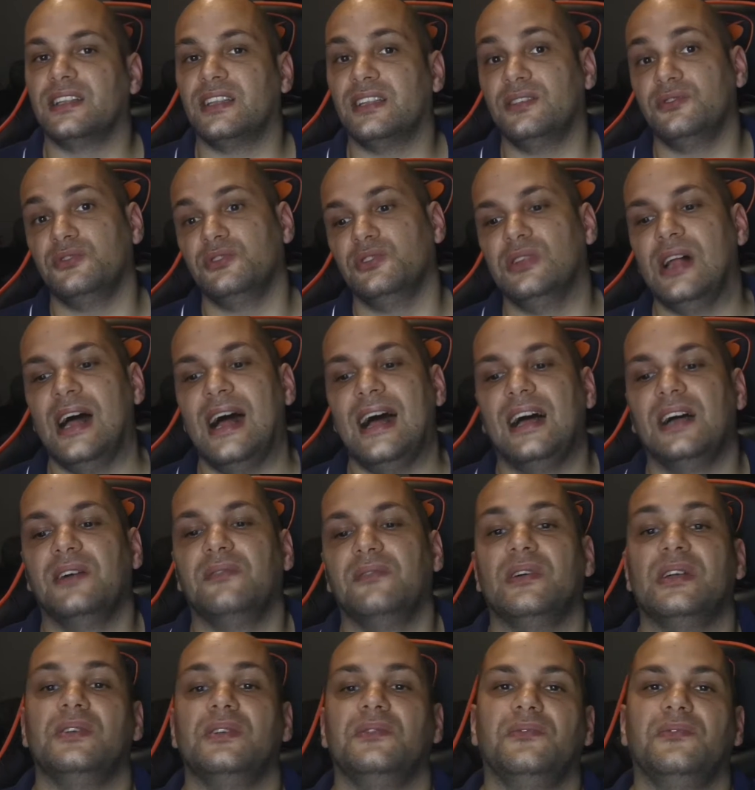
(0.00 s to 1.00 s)
you'll have
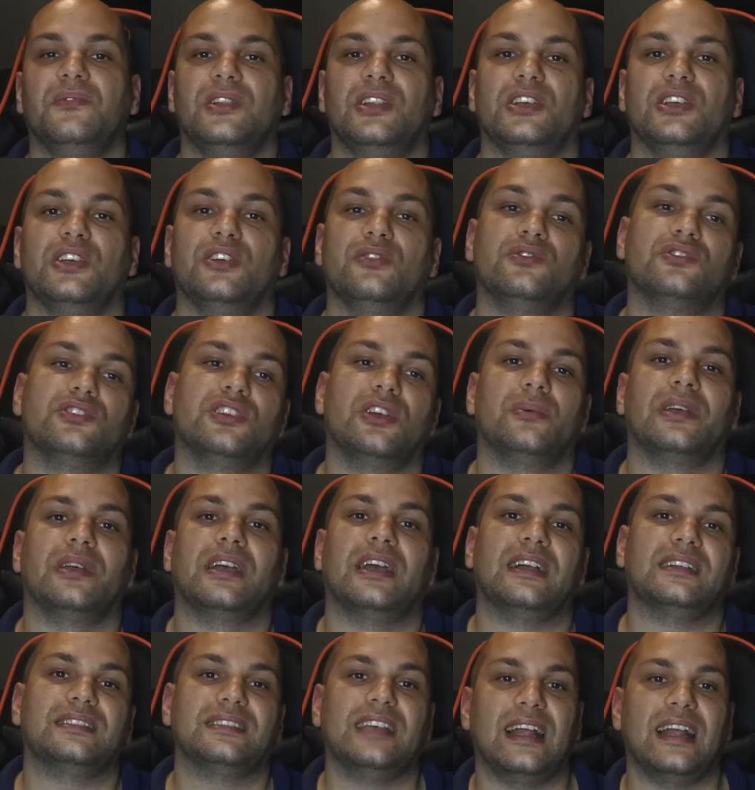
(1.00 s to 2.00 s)
a video showing
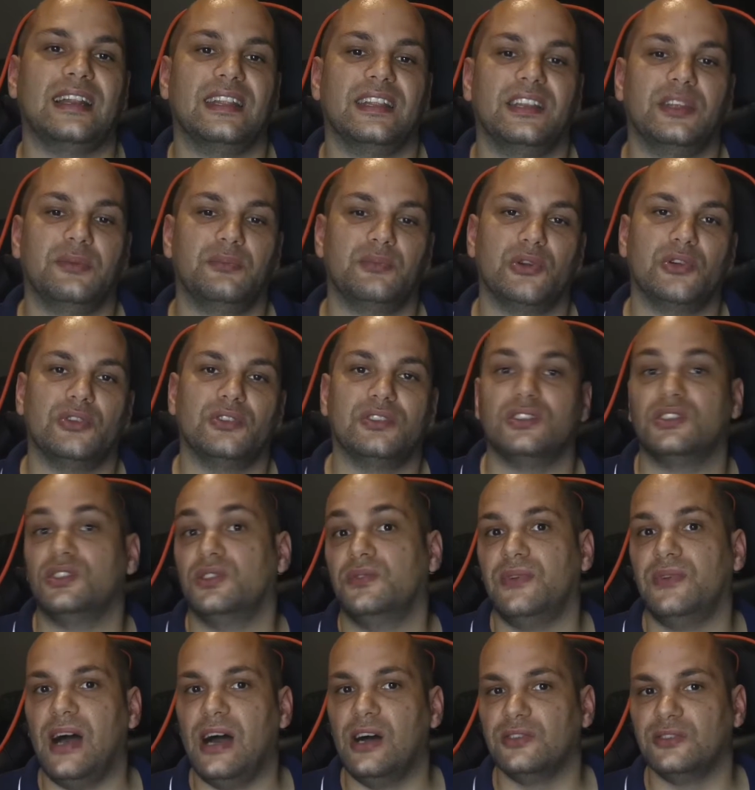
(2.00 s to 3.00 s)
exactly the process of
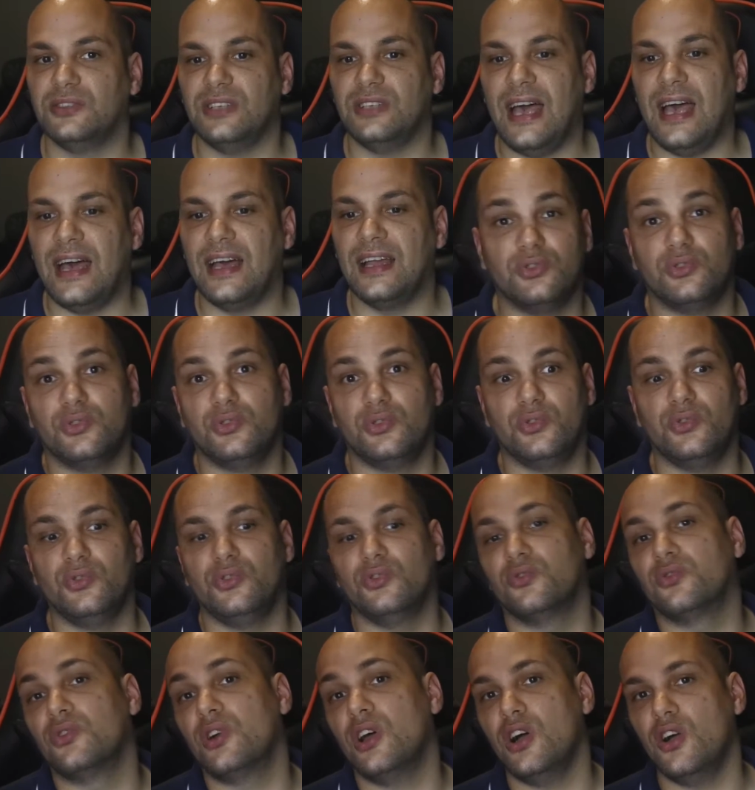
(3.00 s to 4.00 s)
how to add it to
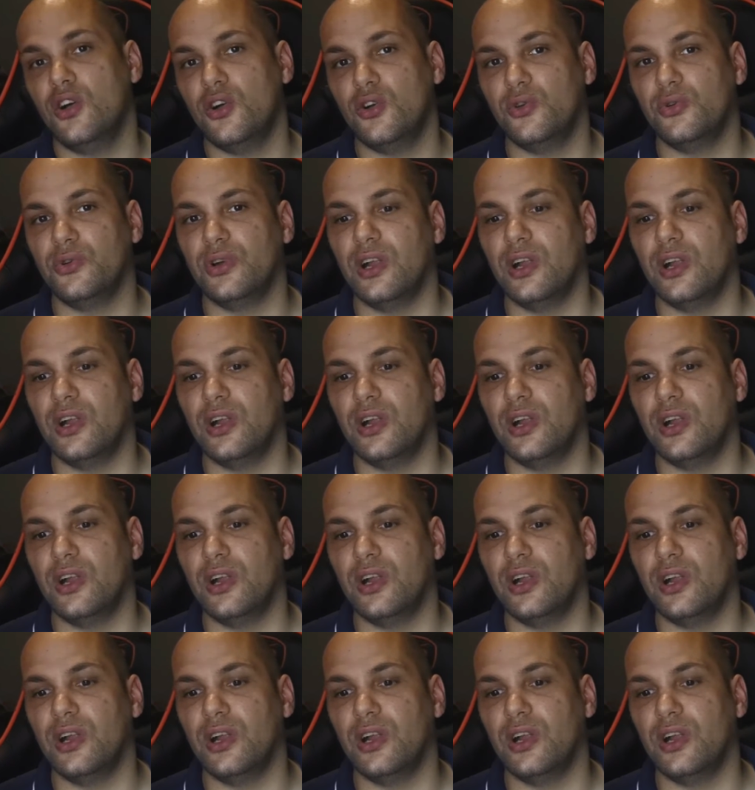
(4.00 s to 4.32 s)
your own